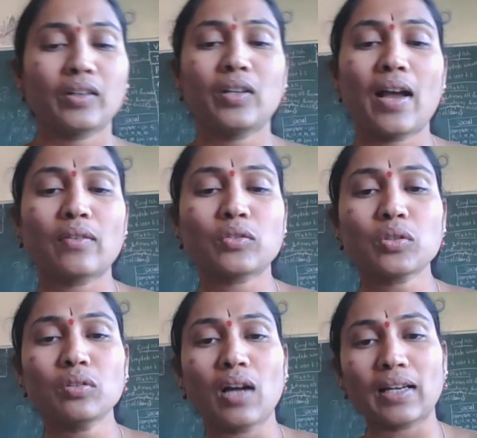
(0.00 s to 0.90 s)
You have to
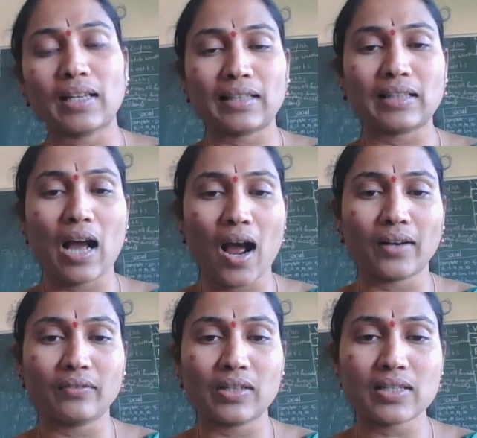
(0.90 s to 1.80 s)
underline the
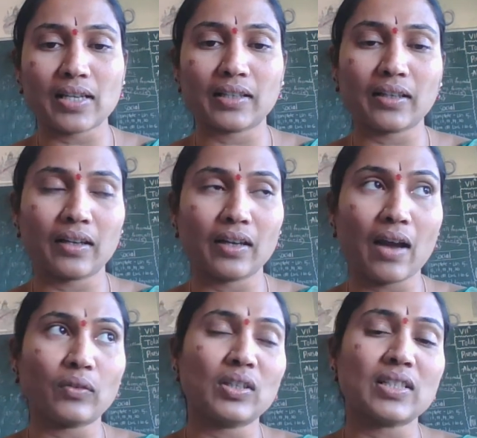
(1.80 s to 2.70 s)
hard words and you
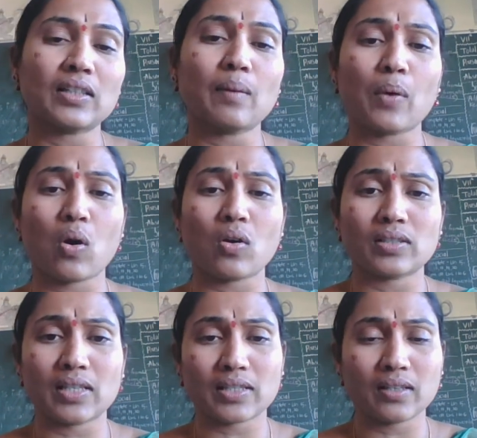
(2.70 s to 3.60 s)
have to listen the
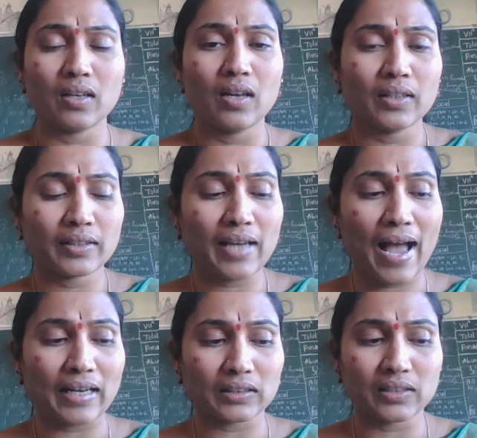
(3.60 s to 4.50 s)
pronunciation
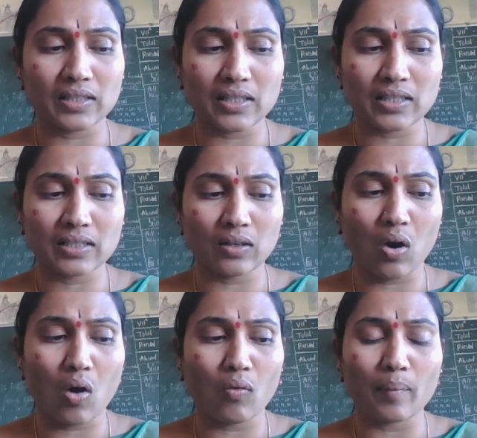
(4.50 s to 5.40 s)
characteristic.
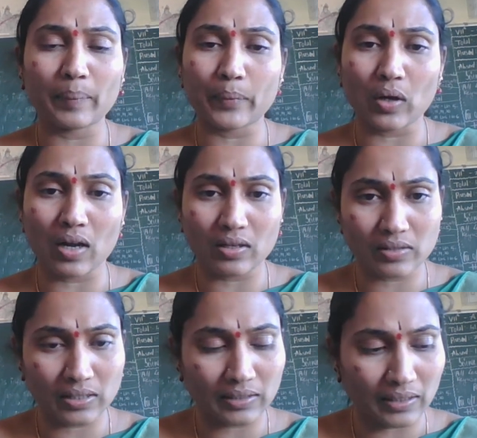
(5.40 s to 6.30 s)
How am I
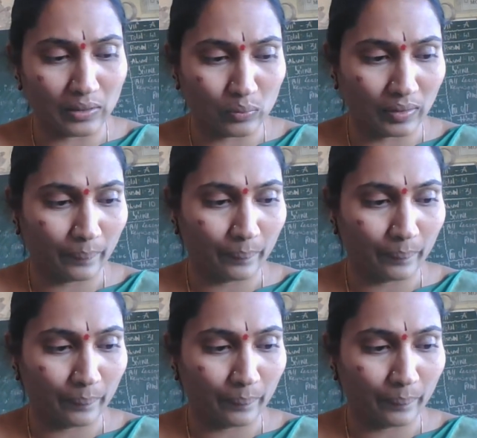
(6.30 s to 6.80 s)
pronouncing the each one?